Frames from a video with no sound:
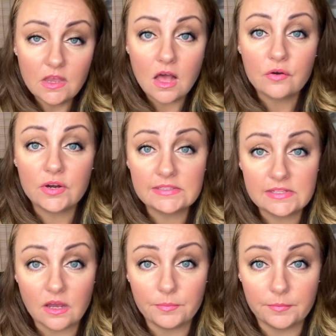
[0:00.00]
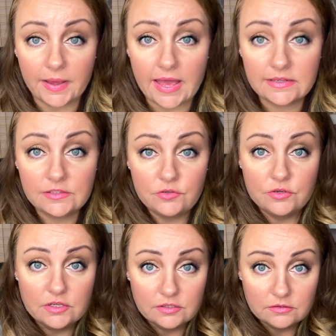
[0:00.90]
across the upper back so
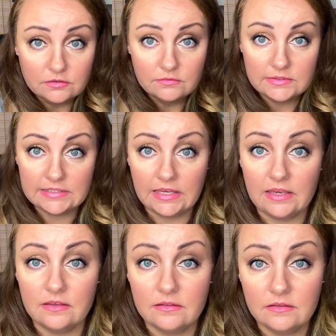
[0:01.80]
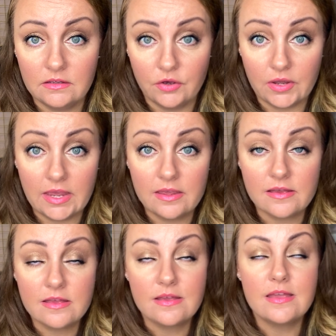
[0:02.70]
you can ski, okay?
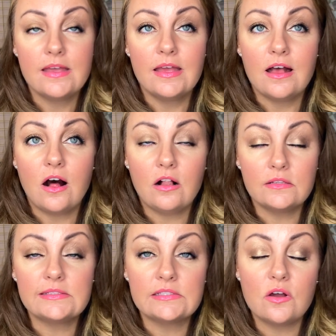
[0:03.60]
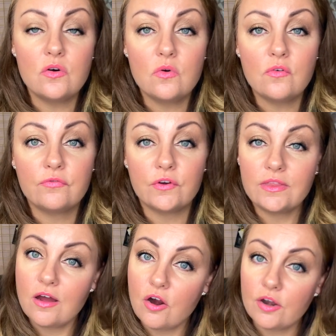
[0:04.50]
Also, for
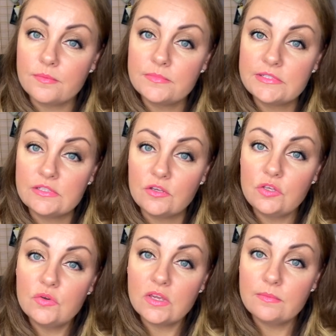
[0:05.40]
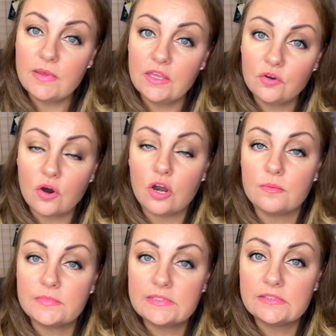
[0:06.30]
the arms, you can make your
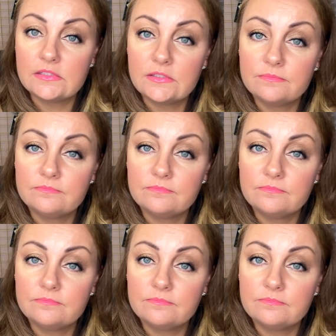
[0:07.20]
arms